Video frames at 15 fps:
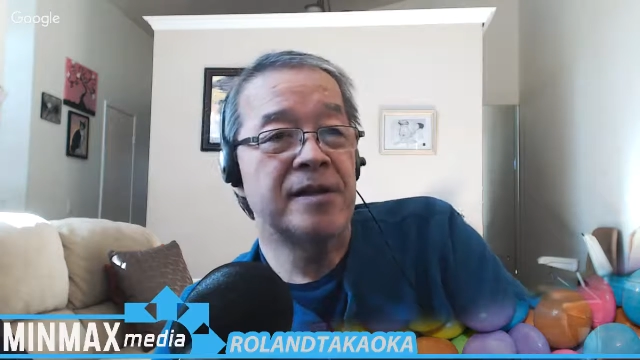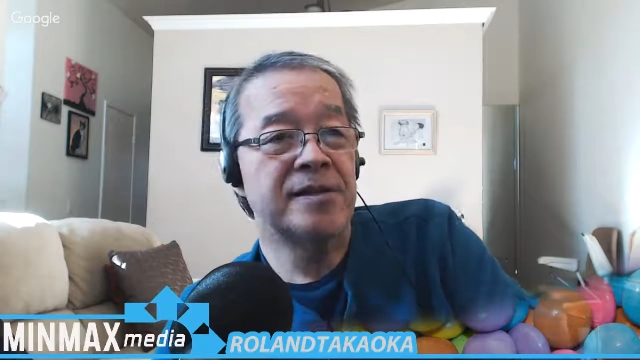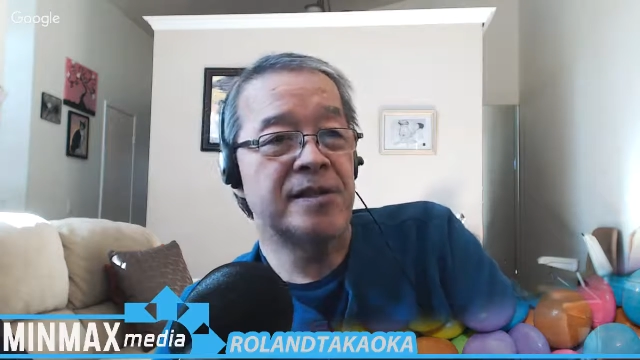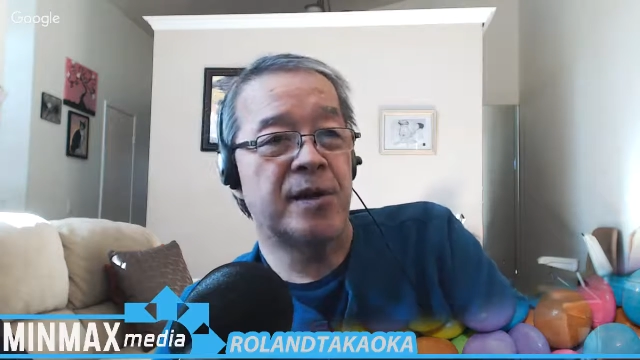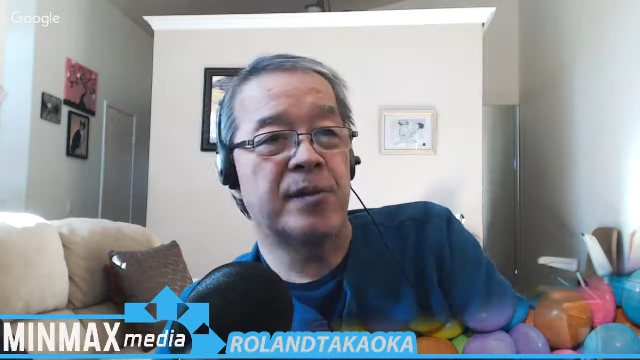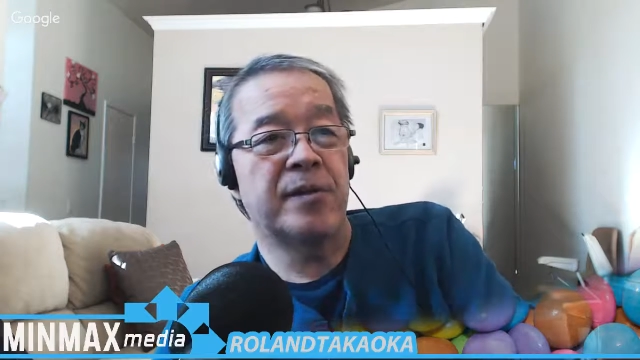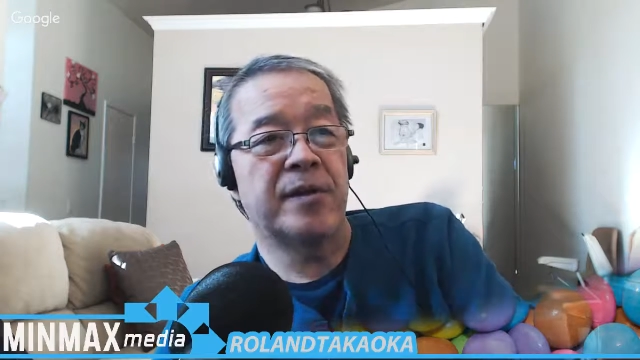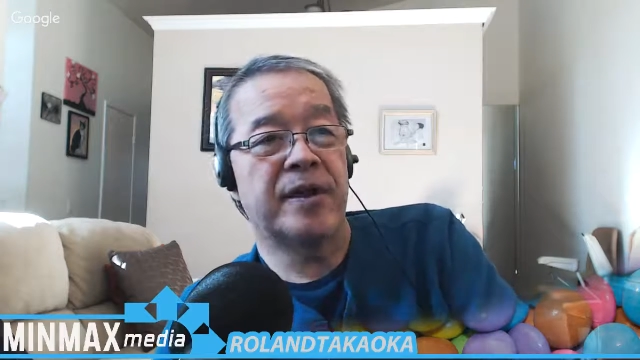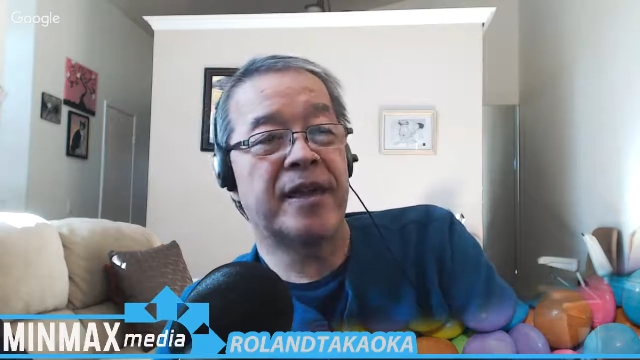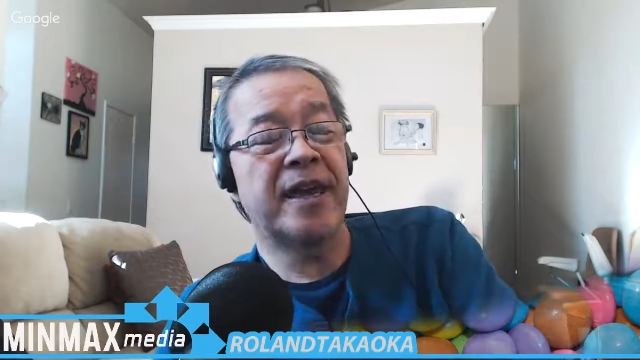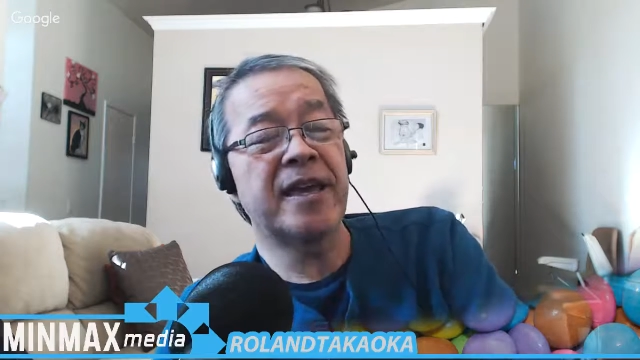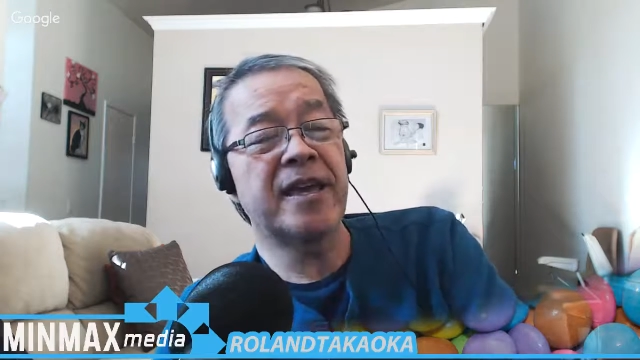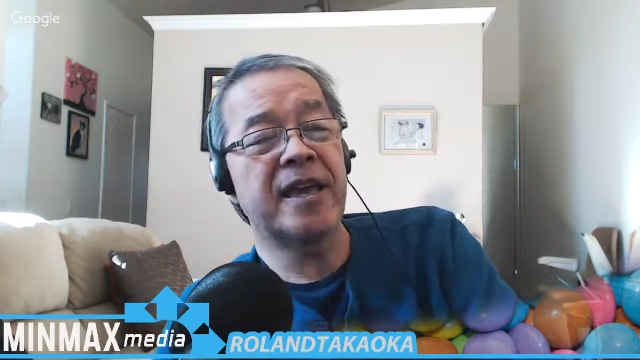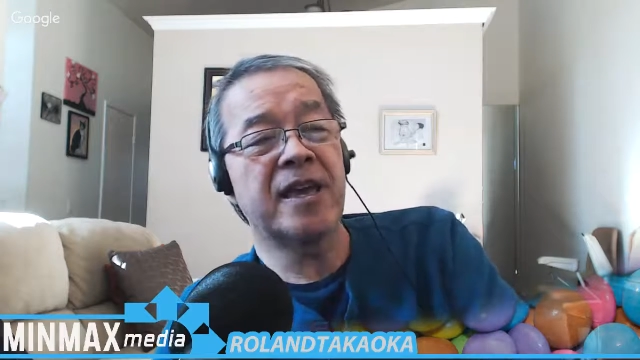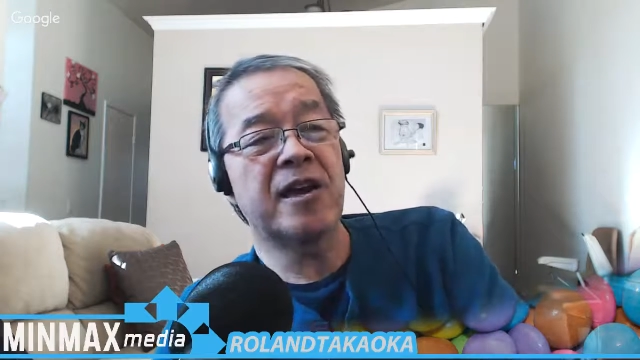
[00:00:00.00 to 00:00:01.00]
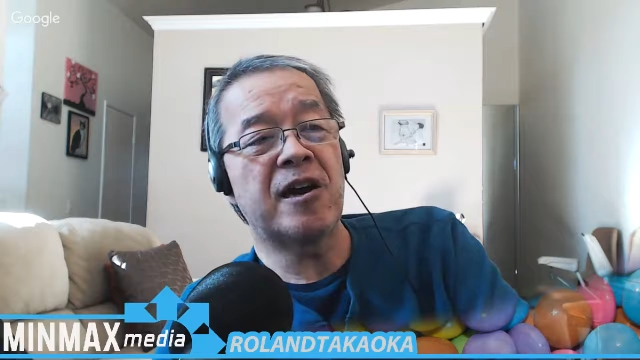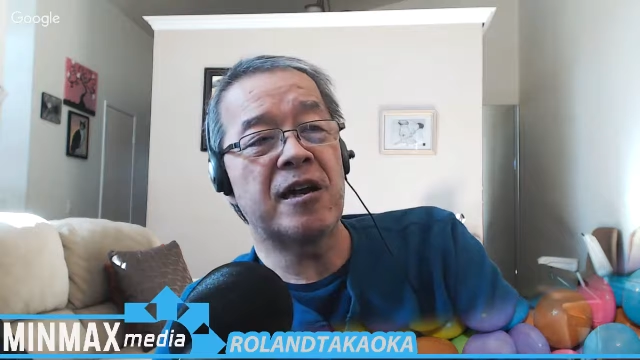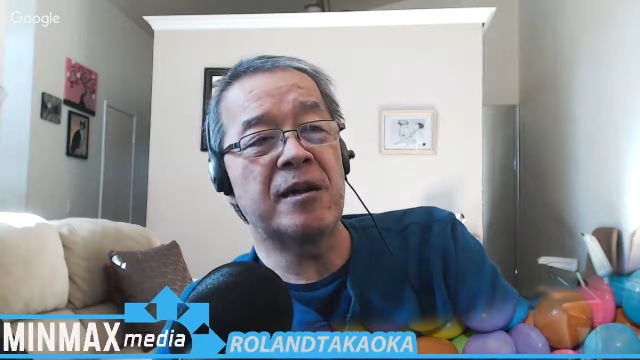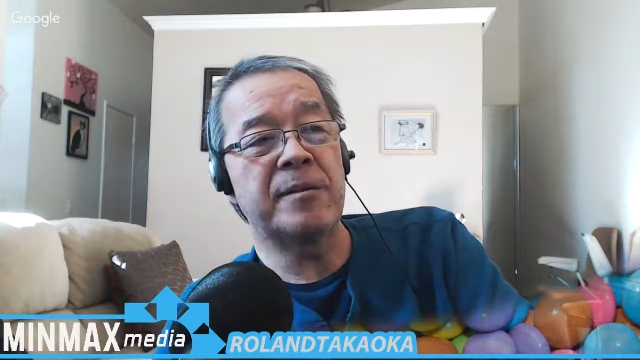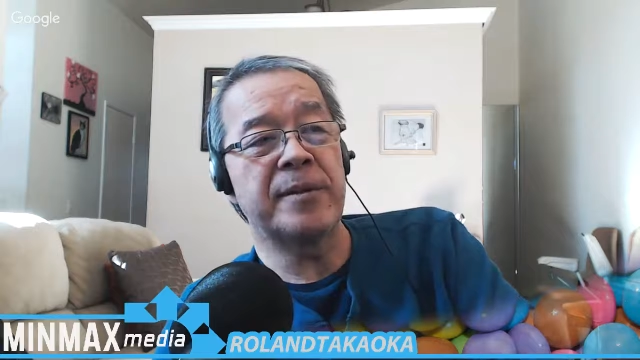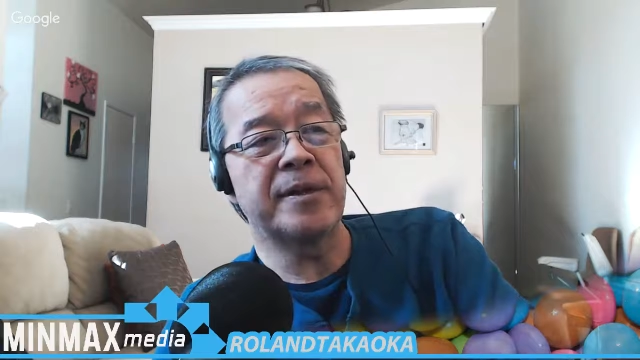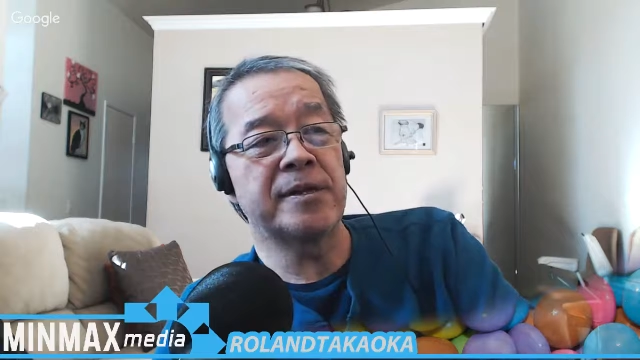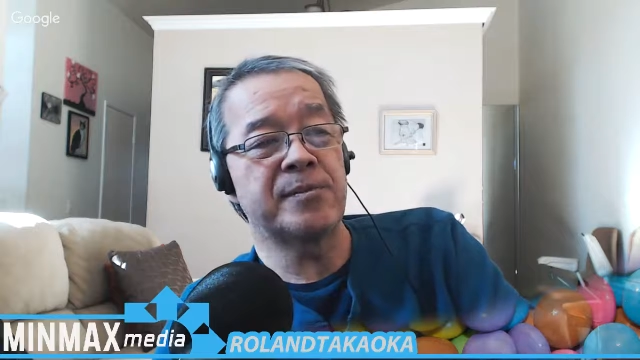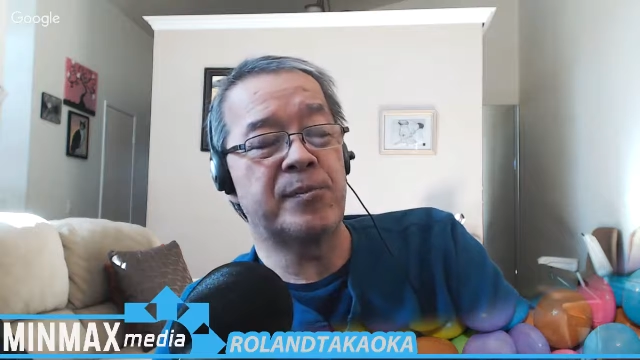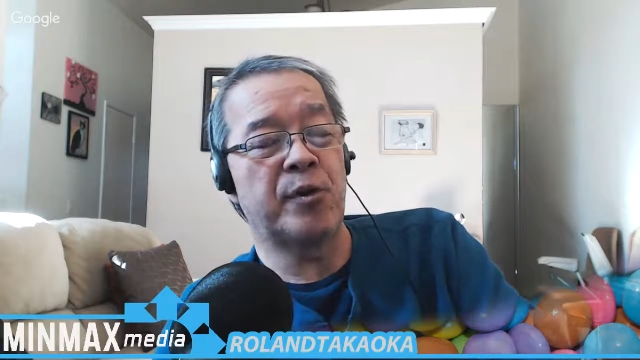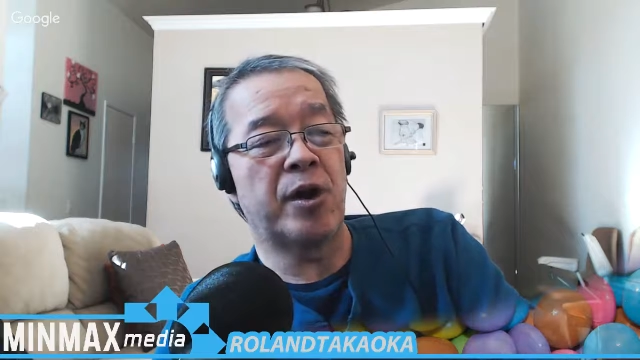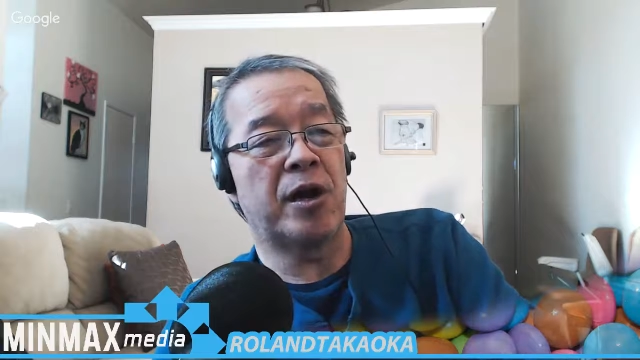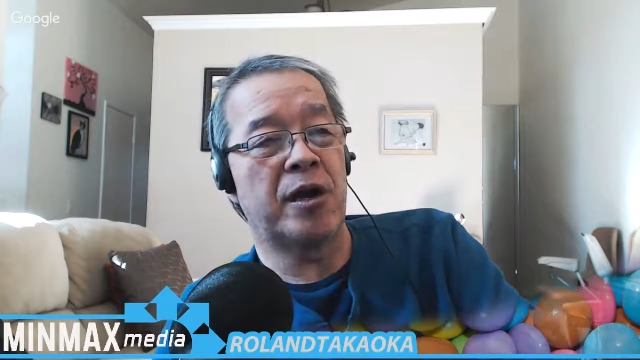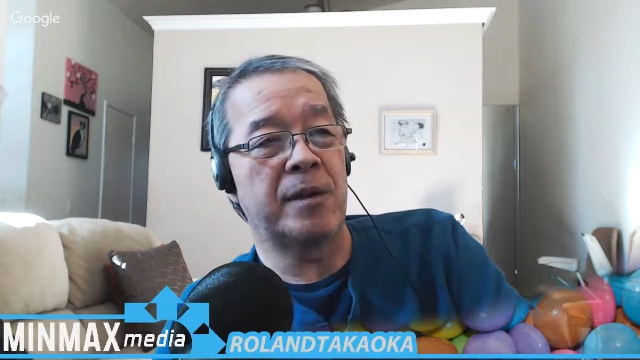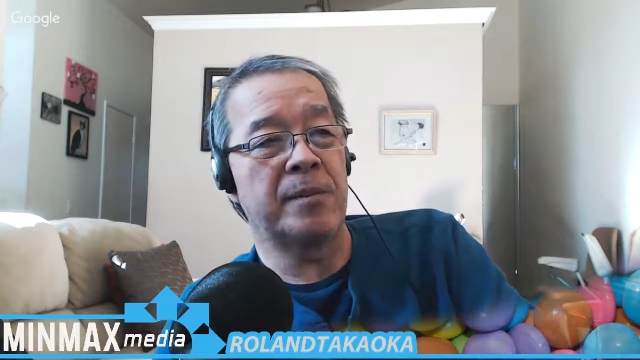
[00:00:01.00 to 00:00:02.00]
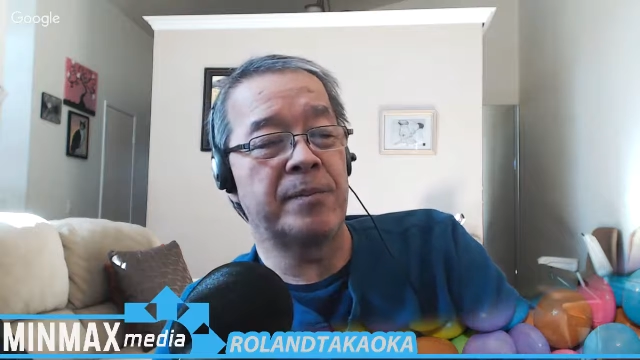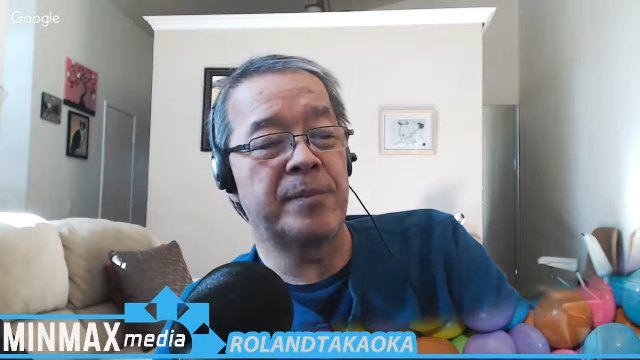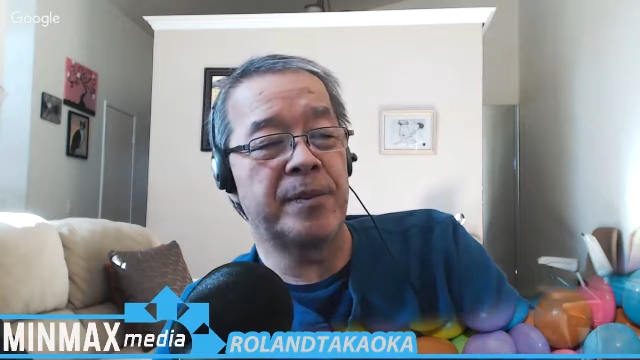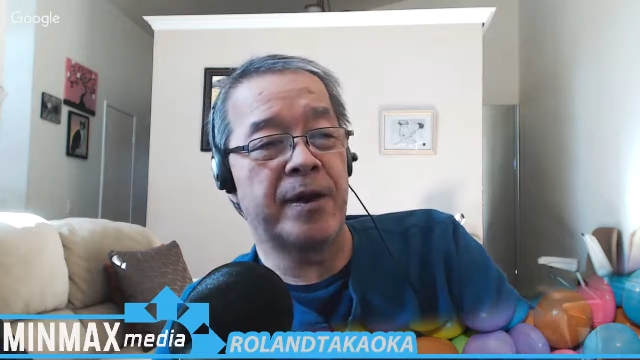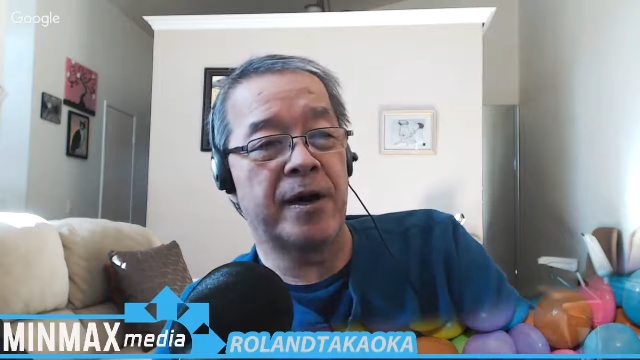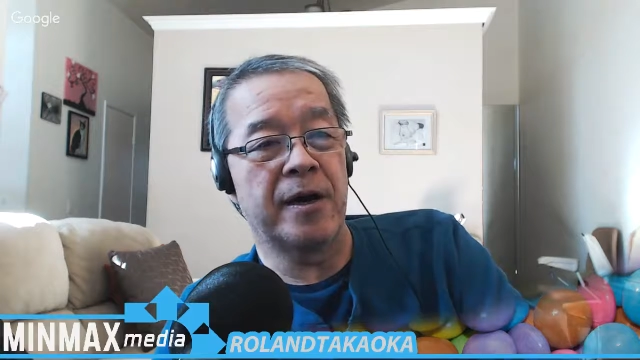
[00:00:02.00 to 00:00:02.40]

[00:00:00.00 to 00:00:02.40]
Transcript: So the gig economy is brought up